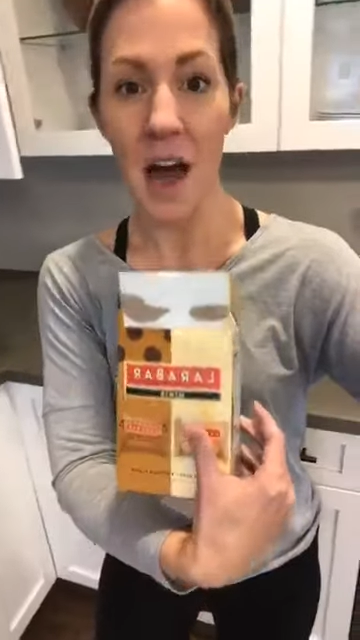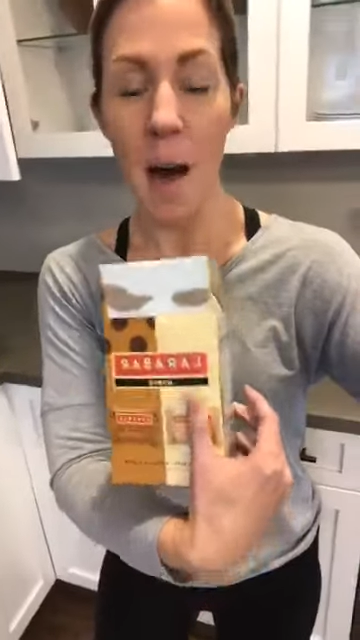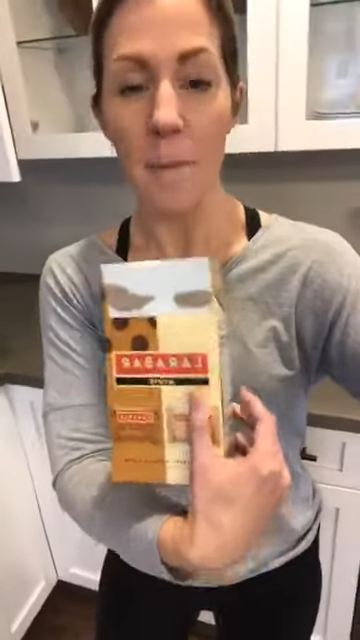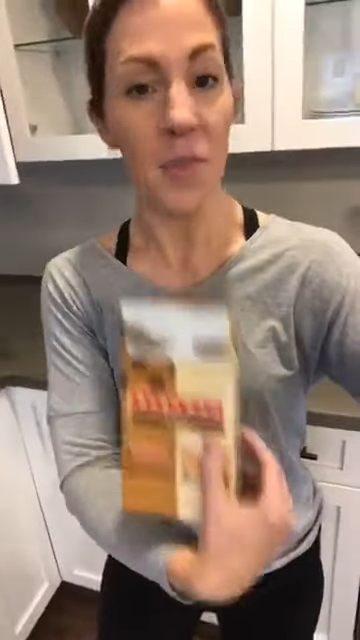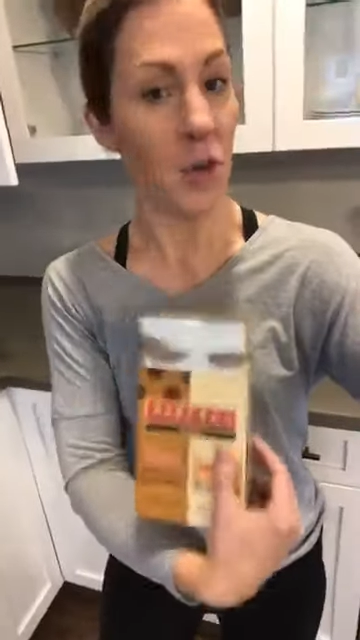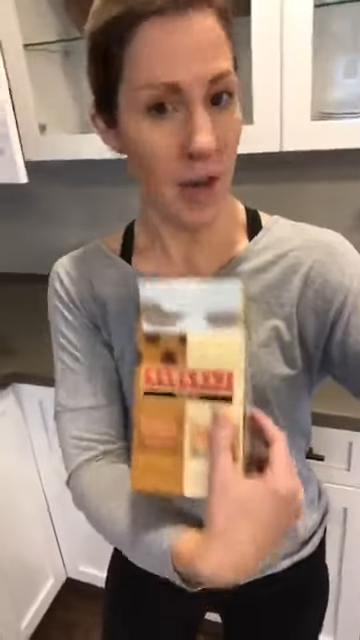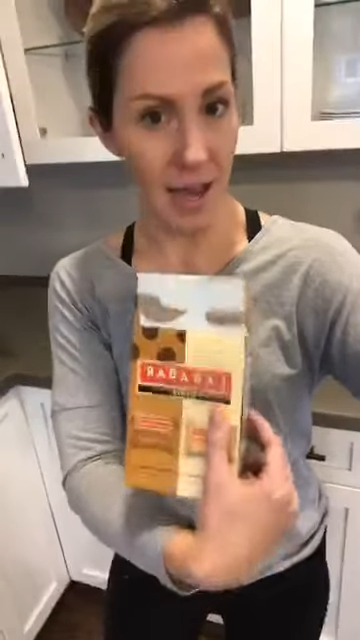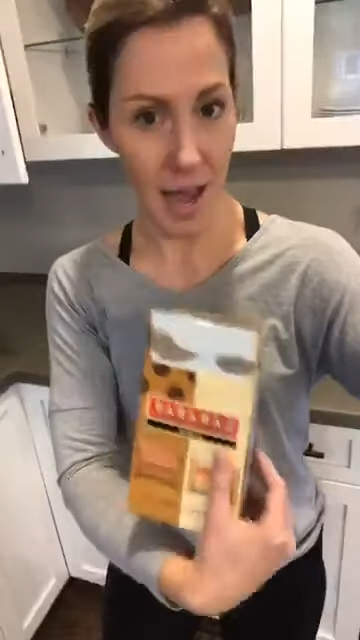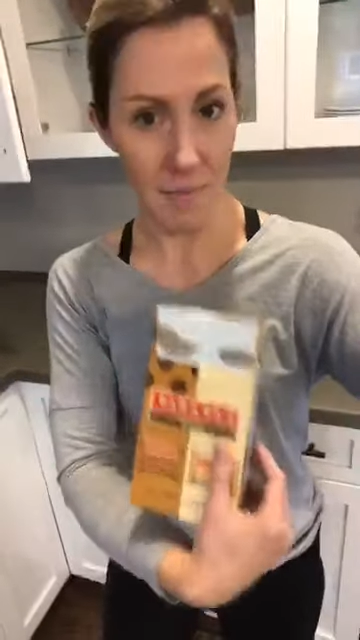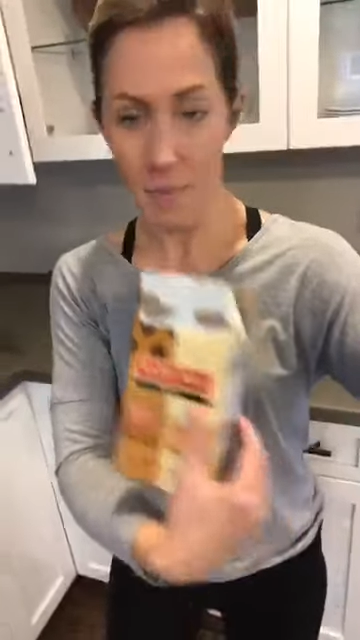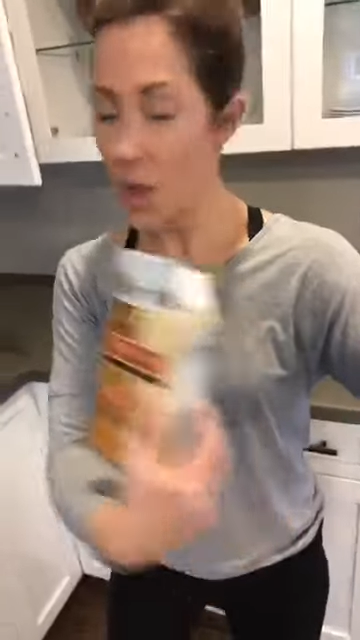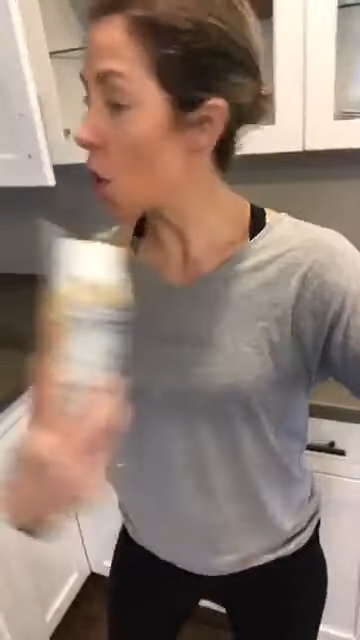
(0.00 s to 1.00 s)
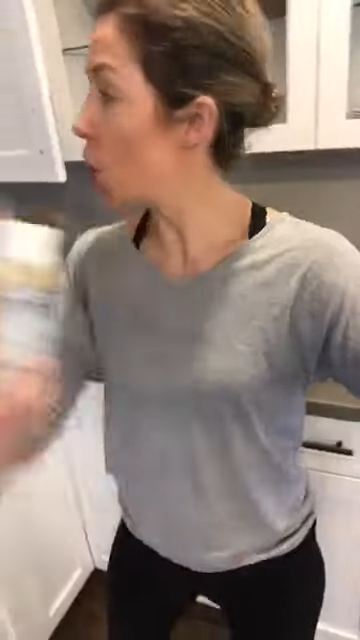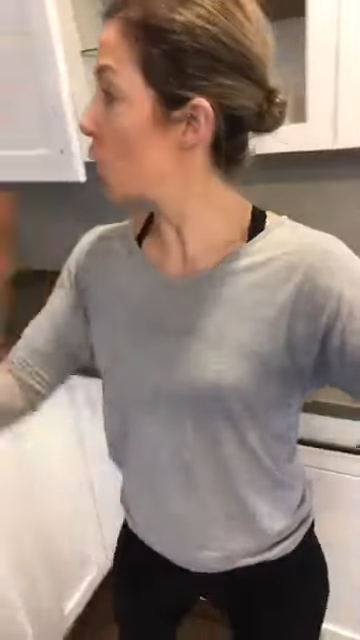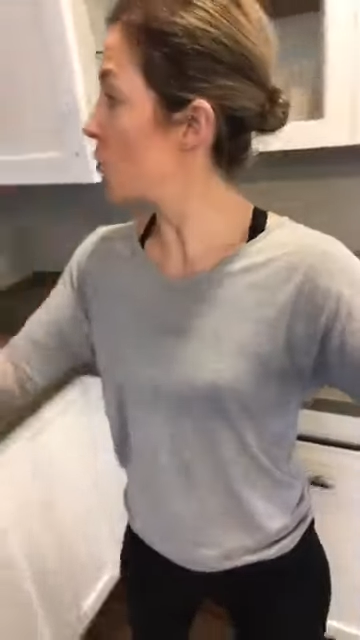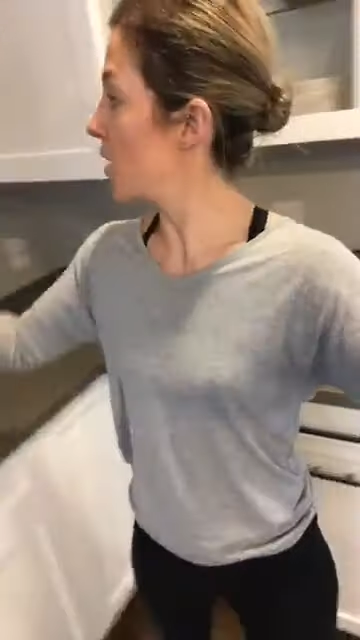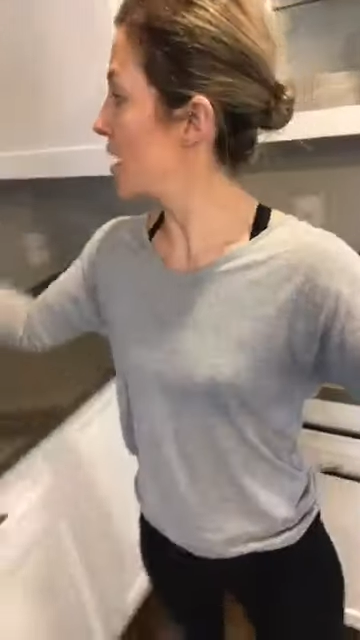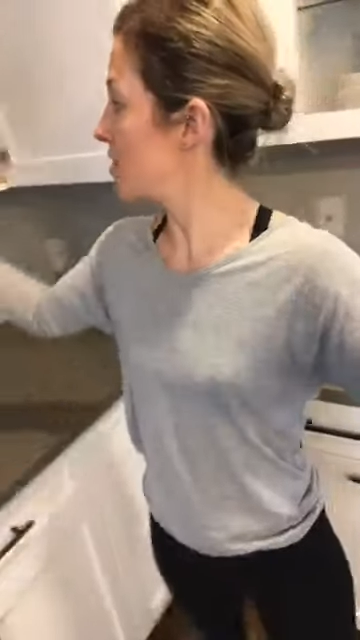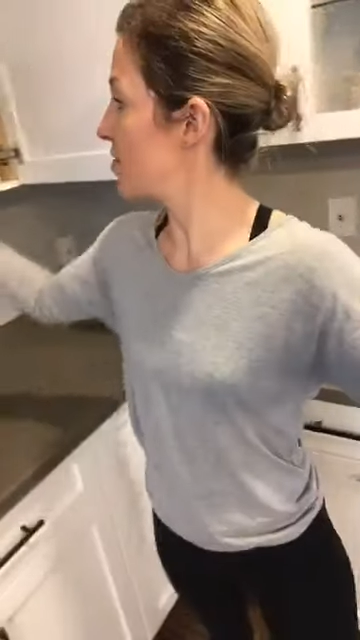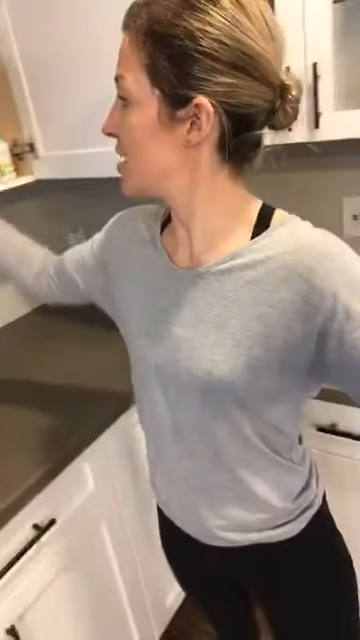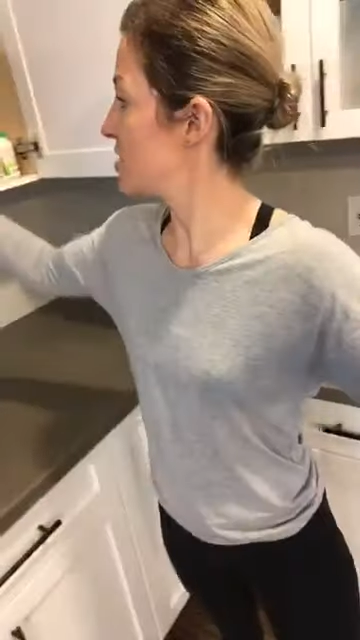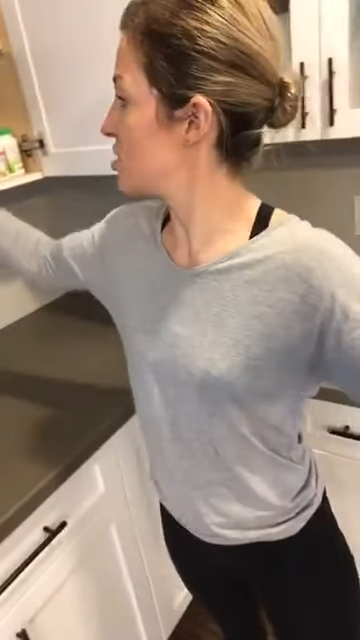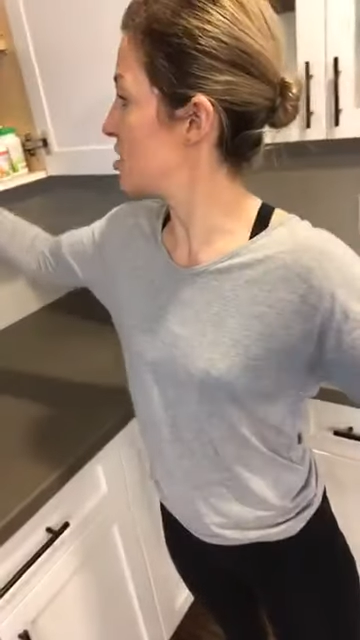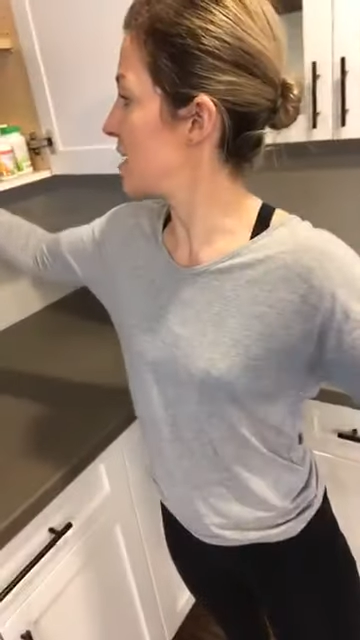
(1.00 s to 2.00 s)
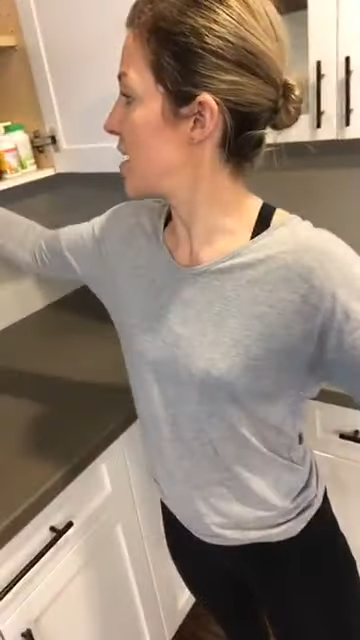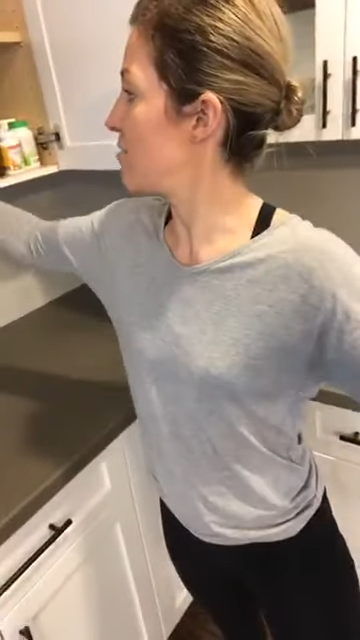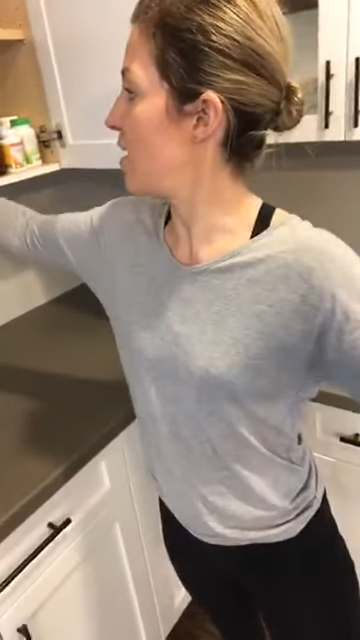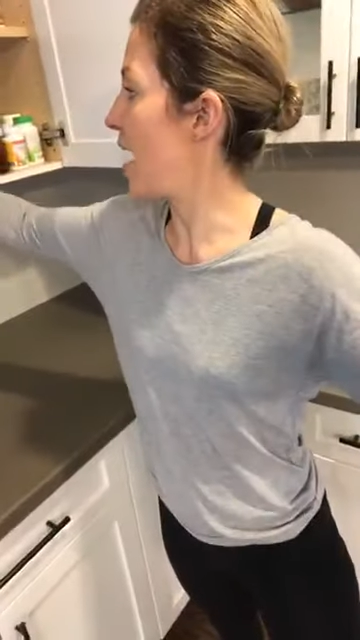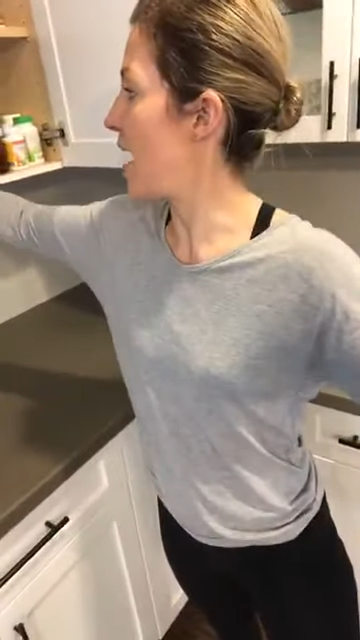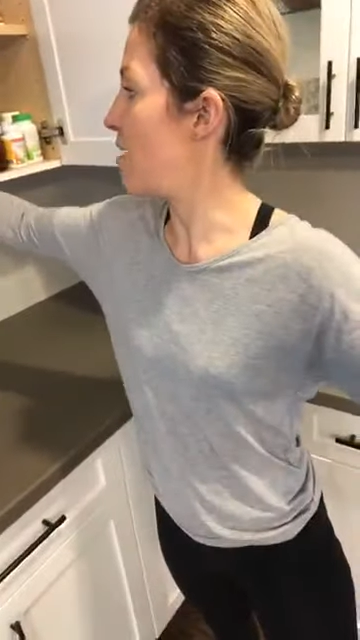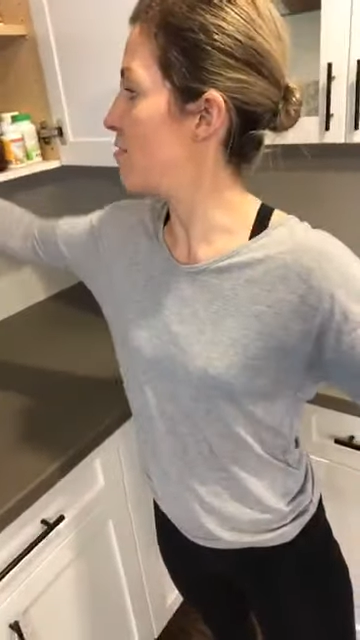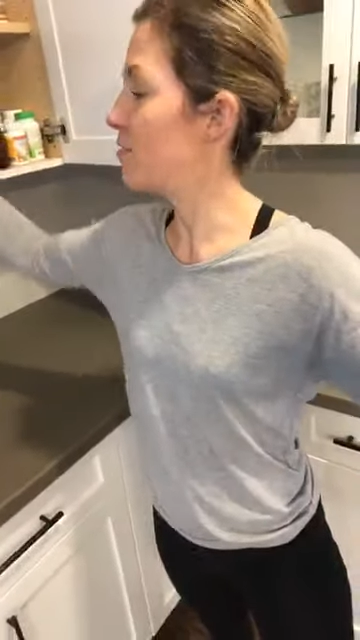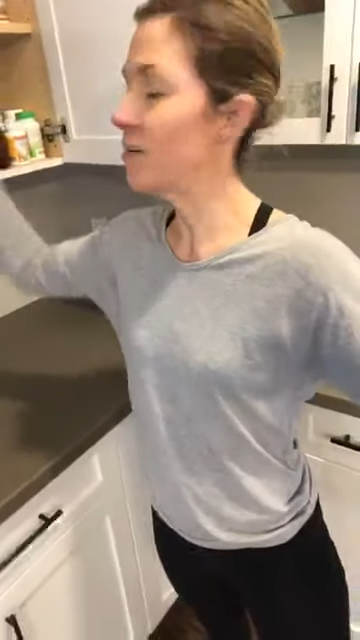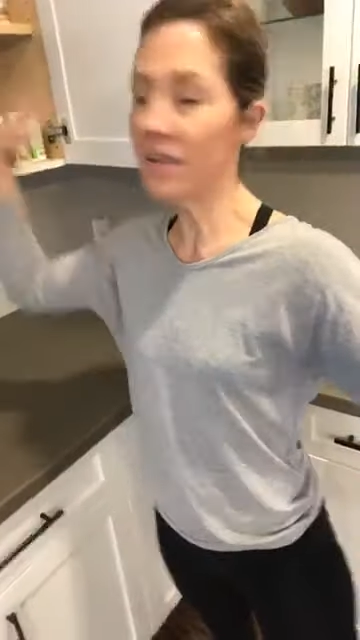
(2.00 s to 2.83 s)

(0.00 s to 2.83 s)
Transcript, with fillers: Um, but they're, again, great thing to just kind of have